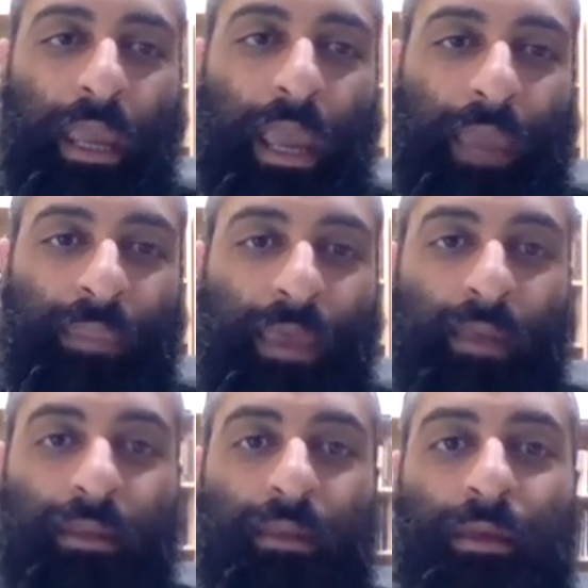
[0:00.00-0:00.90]
and
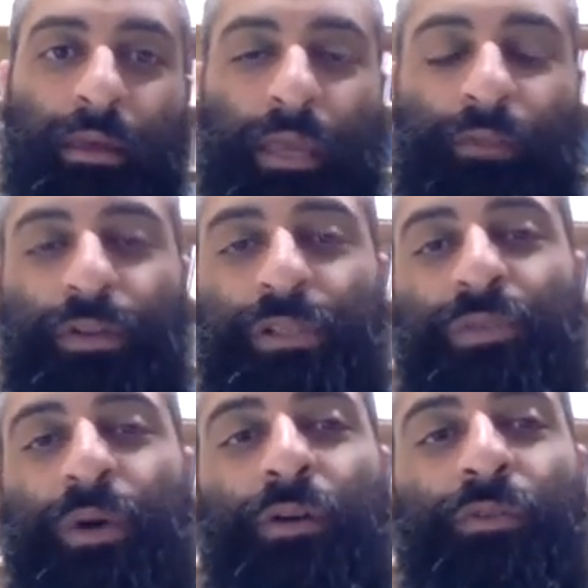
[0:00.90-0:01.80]
then in verse
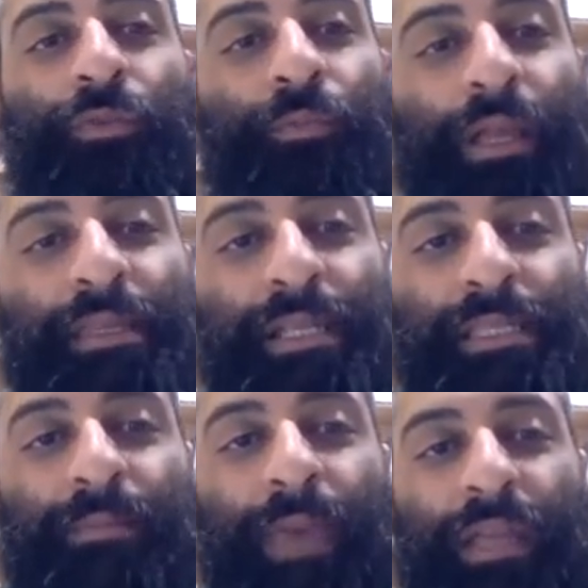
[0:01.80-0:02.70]
12 blessed is
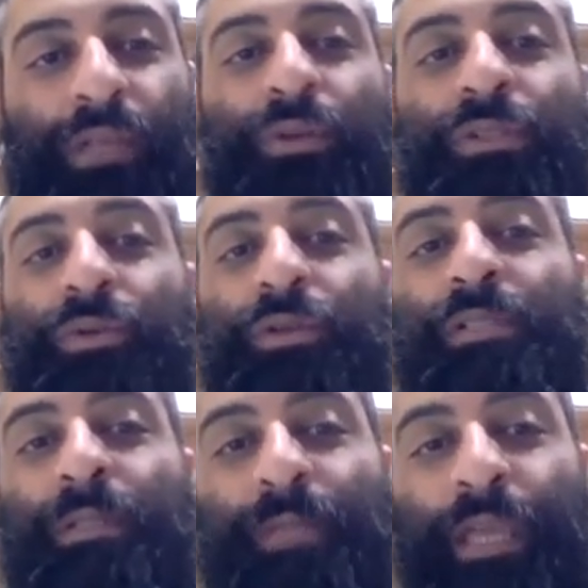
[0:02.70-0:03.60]
the man who endures
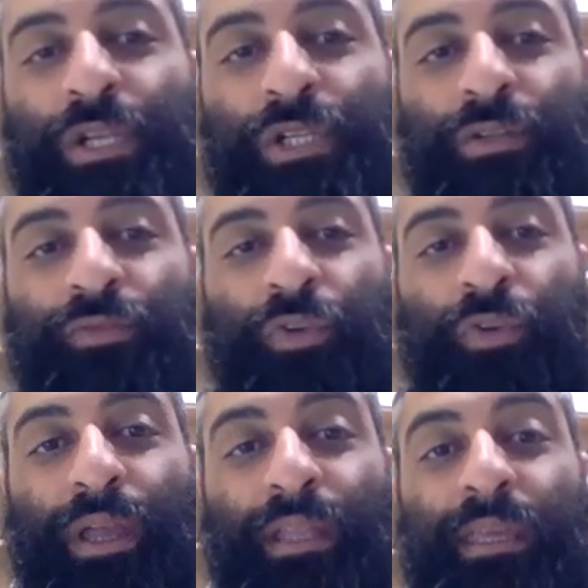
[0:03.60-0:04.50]
temptation for
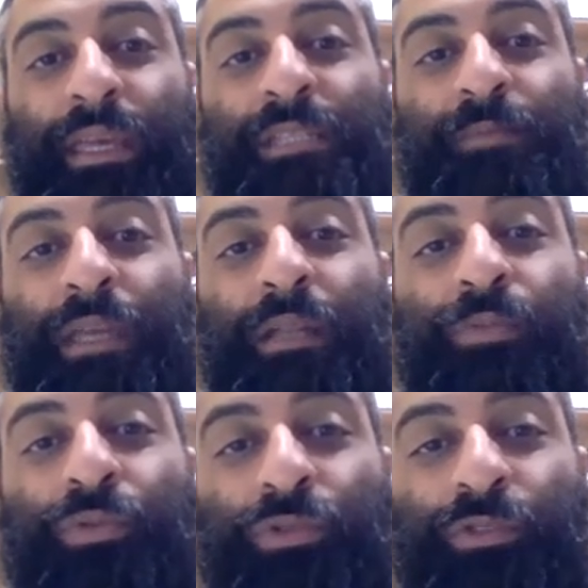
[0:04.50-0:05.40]
when he has been
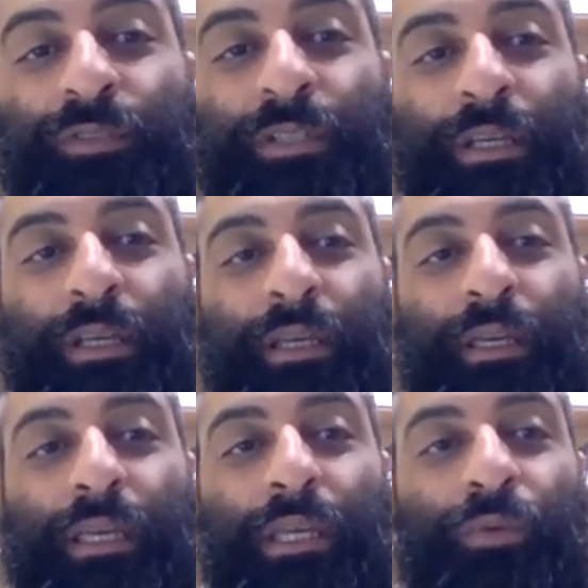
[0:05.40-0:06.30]
approved
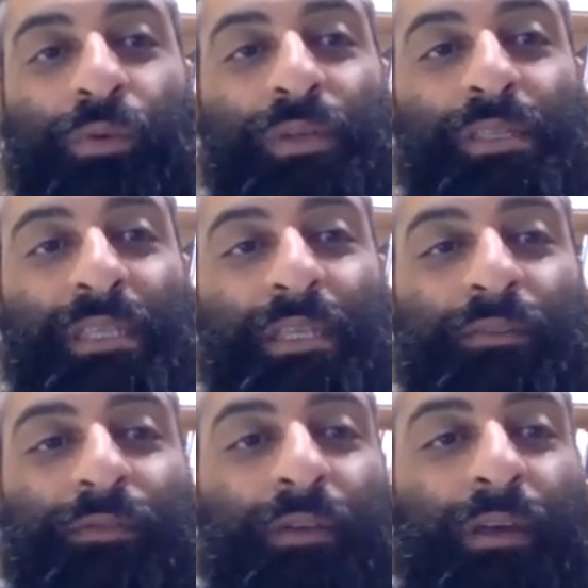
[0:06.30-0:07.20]
he will
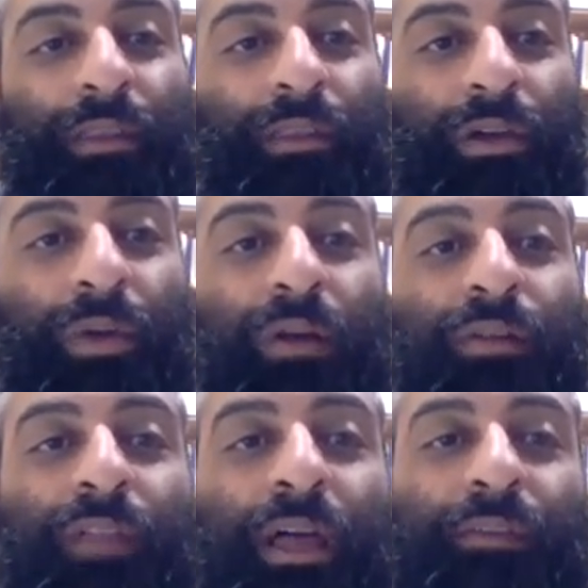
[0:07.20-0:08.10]
receive the crown
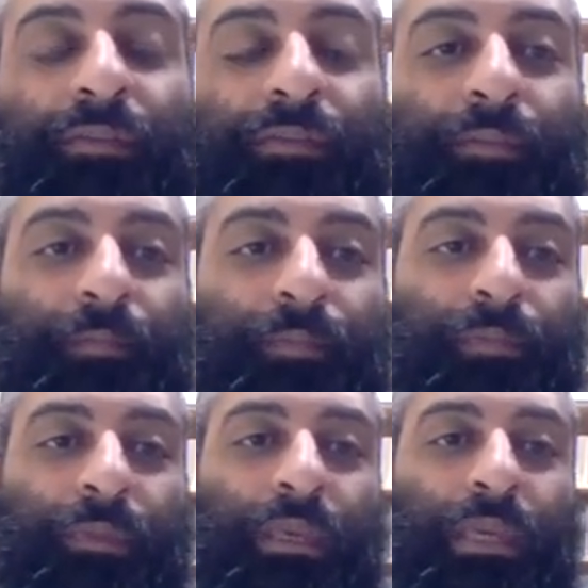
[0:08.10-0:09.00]
of life.
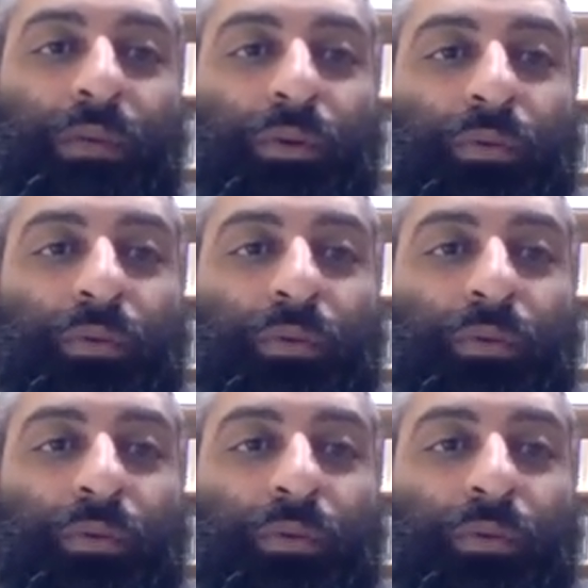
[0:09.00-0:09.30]
He will